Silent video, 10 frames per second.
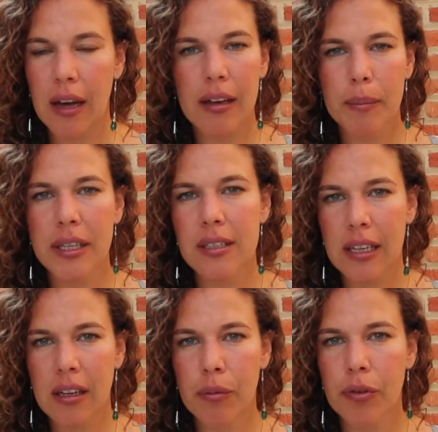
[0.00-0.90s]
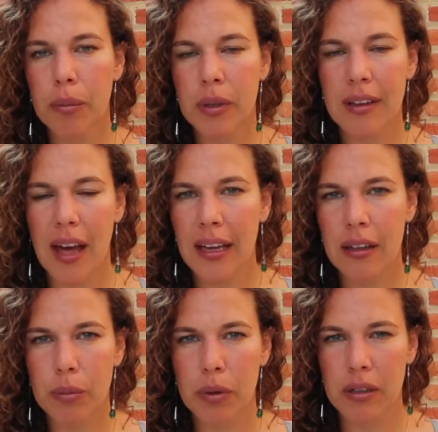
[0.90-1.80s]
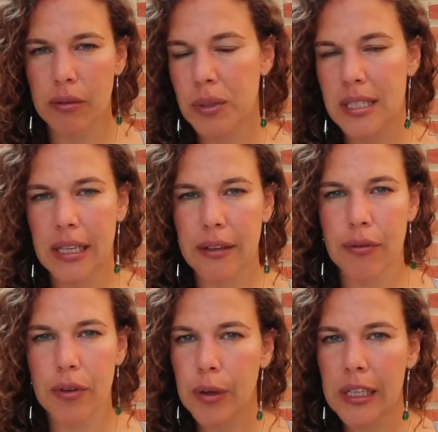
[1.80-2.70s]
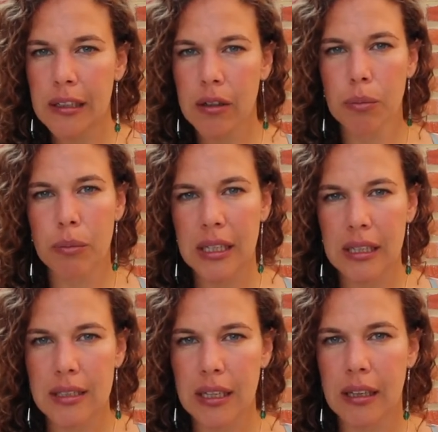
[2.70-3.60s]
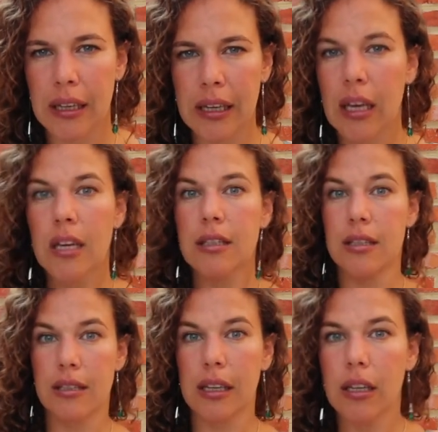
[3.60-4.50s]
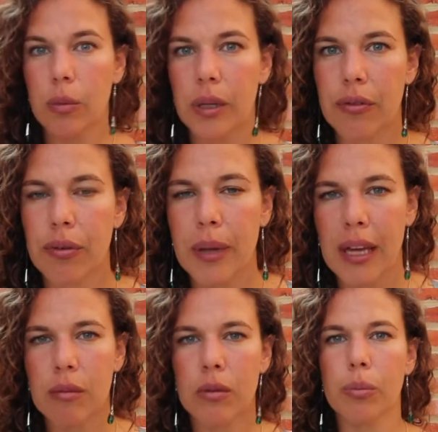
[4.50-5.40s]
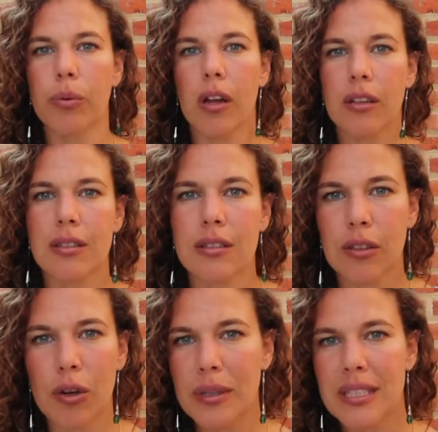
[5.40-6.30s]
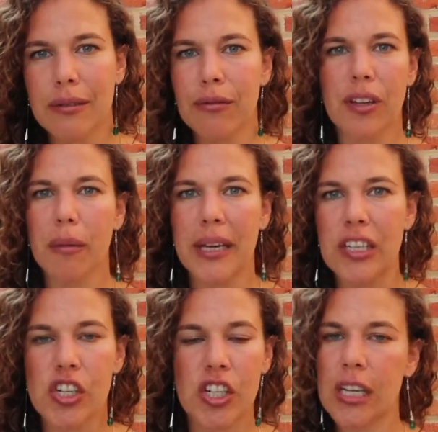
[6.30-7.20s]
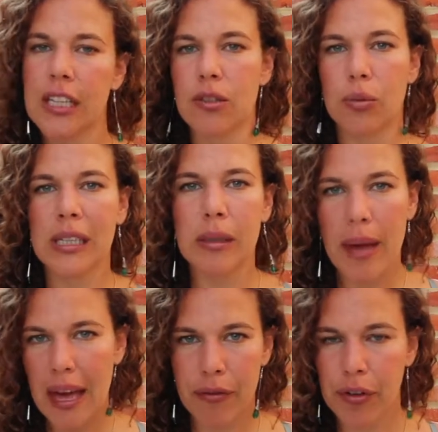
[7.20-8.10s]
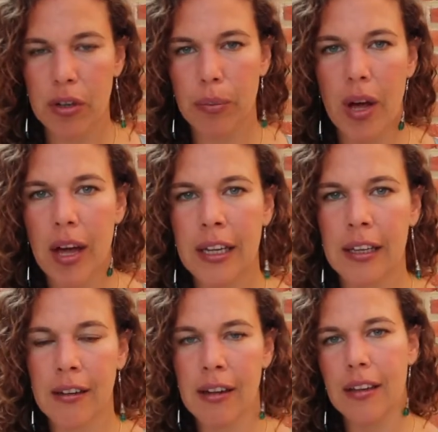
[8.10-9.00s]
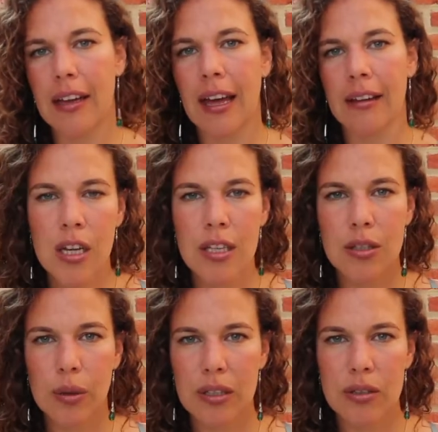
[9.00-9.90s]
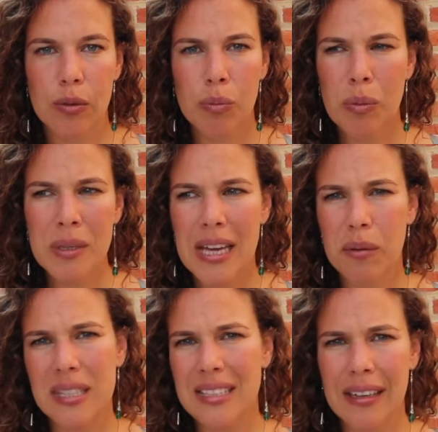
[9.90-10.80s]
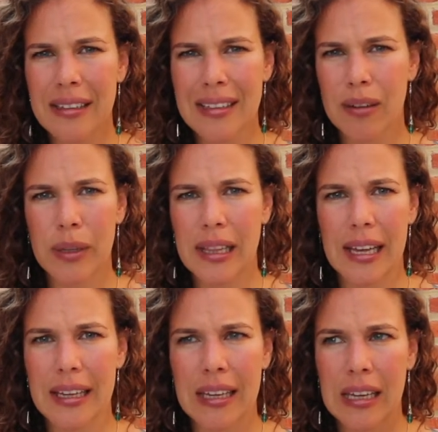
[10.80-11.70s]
because I come from a diet where it was like very little meat and like stay away from animal products, you know, it's inflammation and it's really bad for your body and all of that. So at a certain moment I was standing there with like